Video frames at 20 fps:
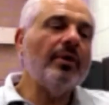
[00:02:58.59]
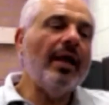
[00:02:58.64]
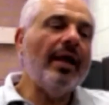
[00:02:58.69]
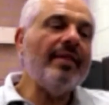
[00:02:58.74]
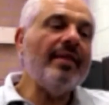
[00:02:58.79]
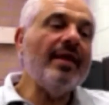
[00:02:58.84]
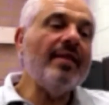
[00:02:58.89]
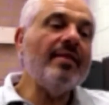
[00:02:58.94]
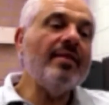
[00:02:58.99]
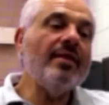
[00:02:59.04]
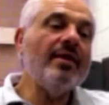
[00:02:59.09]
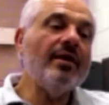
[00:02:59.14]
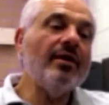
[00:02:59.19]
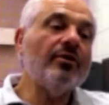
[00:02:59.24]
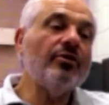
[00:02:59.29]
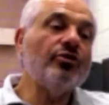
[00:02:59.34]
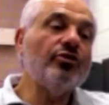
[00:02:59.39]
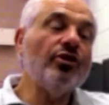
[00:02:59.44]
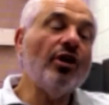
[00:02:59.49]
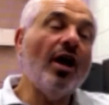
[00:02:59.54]
And then their
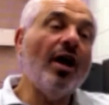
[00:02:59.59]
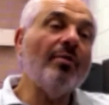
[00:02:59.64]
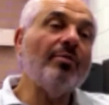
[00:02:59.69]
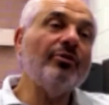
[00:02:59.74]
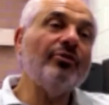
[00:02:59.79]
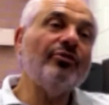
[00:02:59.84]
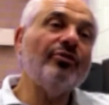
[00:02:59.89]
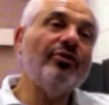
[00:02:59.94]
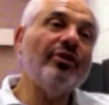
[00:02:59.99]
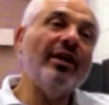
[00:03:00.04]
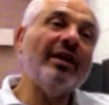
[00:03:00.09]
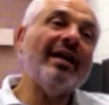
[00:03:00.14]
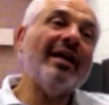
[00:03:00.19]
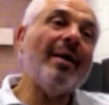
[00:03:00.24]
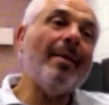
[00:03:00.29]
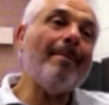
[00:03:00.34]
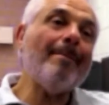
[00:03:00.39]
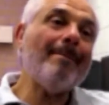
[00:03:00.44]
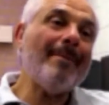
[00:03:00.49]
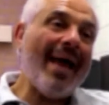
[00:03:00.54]
job is to then
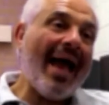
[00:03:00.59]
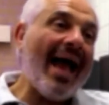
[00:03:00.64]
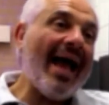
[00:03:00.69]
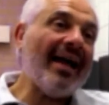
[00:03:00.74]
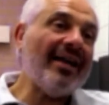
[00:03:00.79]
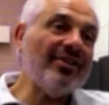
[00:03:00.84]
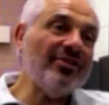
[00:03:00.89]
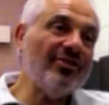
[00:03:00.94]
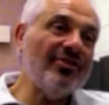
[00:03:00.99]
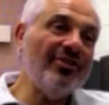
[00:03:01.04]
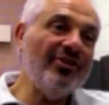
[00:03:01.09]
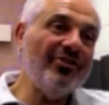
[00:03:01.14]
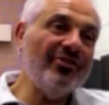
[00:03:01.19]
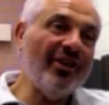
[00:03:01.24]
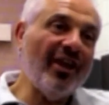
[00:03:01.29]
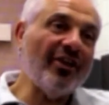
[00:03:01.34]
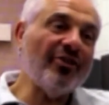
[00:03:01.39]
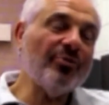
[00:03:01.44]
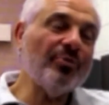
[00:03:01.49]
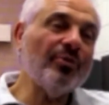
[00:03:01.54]
come back to these
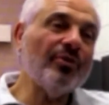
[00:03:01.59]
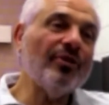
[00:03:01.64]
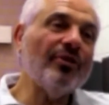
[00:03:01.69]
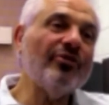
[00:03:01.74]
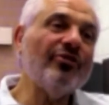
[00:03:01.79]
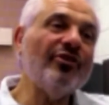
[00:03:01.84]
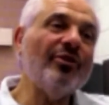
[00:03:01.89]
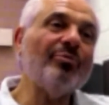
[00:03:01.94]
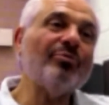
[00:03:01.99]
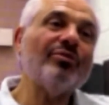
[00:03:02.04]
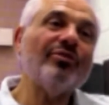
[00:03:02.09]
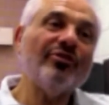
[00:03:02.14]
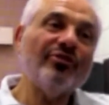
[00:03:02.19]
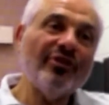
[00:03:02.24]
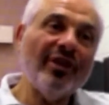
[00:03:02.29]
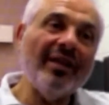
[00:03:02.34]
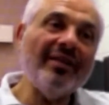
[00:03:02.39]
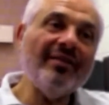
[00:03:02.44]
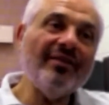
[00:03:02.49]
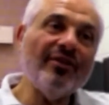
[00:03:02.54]
experts and
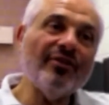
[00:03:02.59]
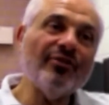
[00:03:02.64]
present their